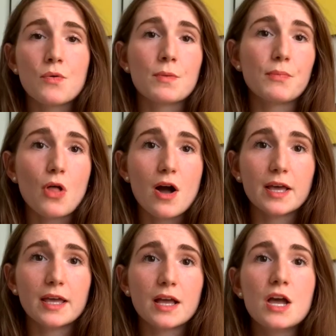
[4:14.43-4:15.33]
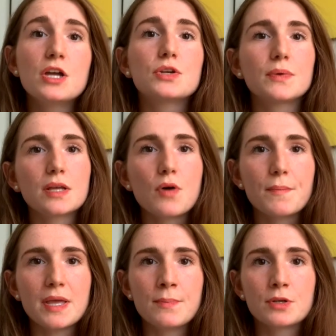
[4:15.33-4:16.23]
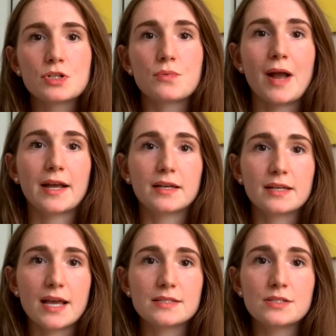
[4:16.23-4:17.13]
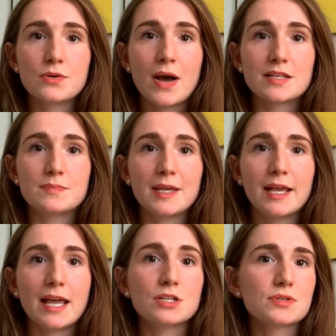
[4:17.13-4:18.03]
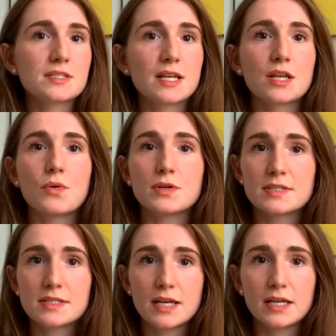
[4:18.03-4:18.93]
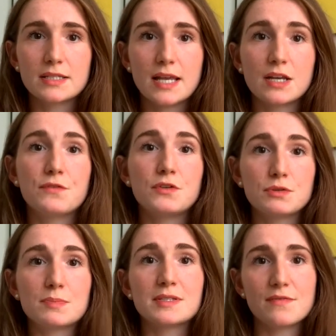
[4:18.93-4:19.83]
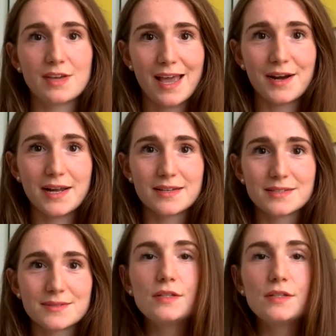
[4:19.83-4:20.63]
or blogging, you really want people to recognize you as being interested or skilled in a few specific areas.